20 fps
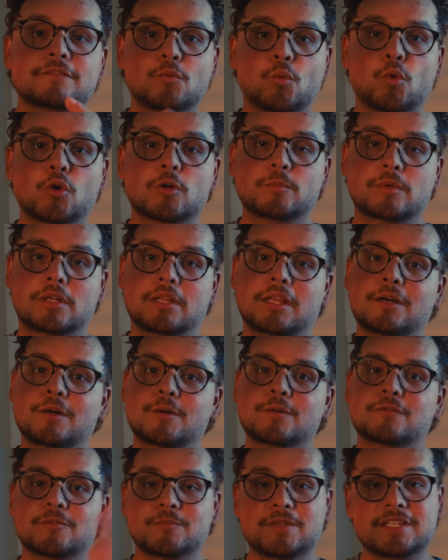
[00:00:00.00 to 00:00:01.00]
warm
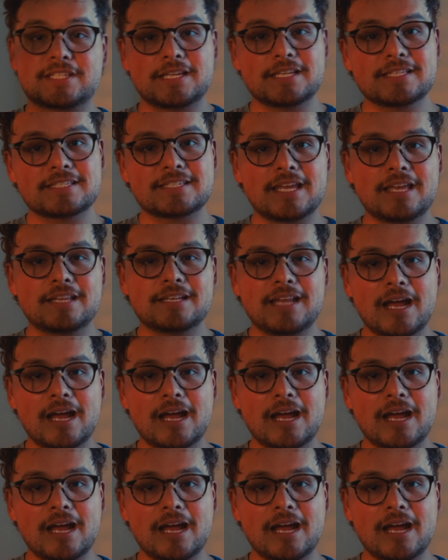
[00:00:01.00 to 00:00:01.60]
glow from the sunset